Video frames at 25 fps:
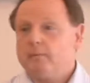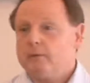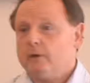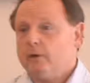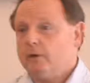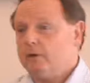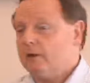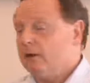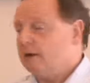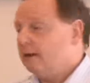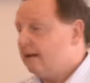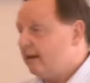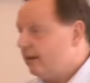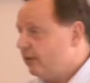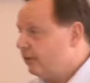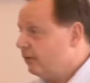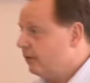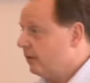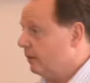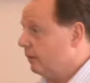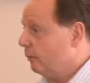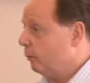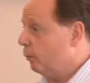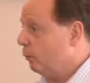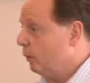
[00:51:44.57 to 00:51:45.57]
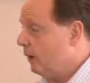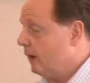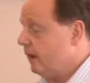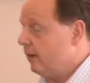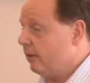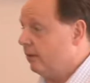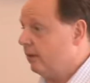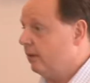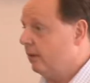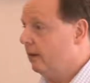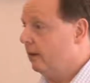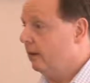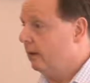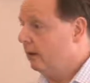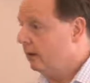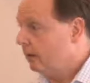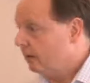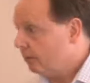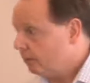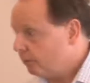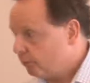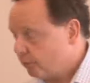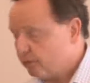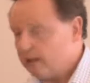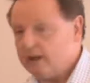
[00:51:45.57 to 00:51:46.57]
you can listen with
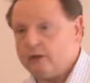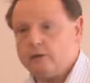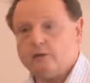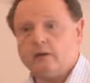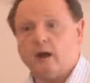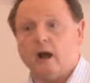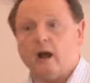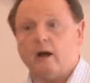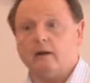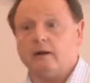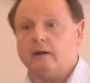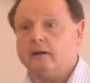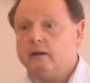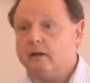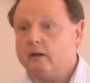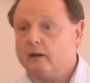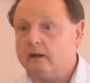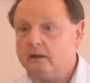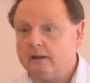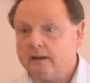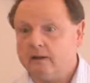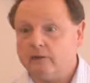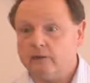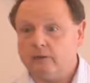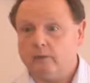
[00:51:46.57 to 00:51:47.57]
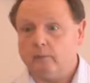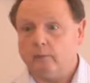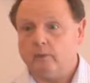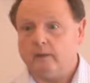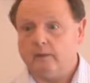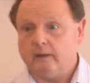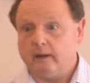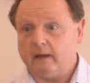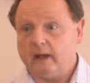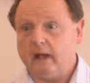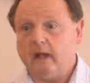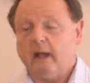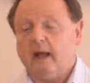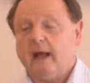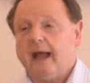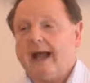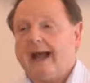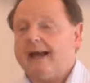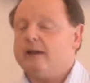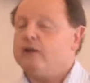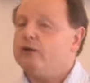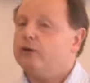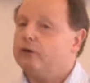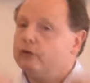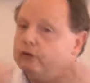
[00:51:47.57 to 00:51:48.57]
free child, you can listen with it,
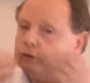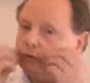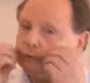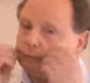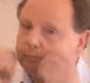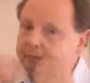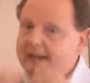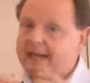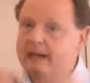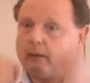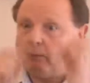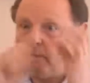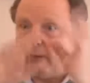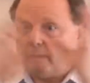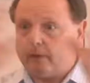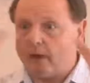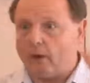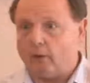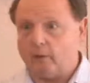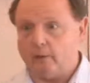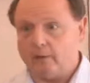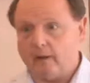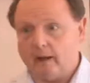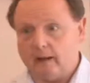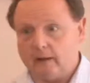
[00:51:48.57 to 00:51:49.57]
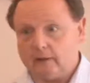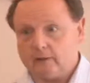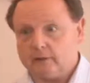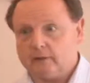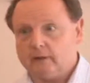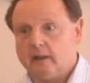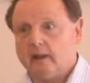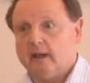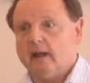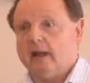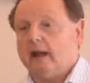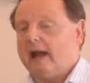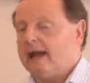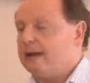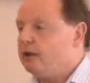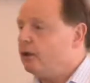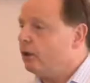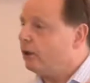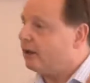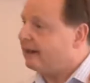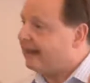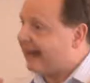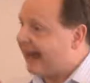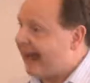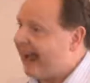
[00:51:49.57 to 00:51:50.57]
and you can speak with all those.
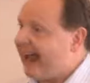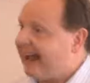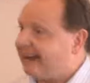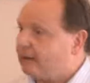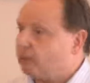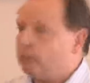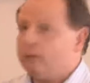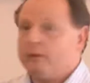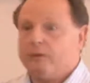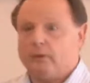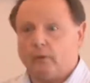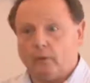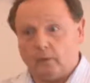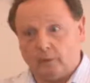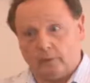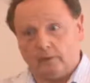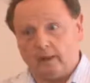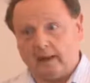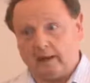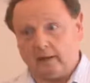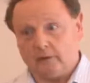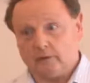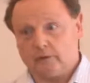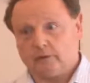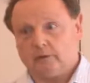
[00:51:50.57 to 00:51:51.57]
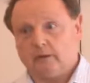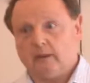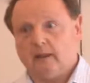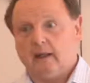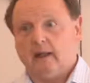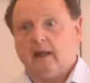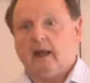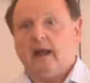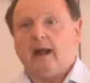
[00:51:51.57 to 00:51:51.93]
And you can act with all those.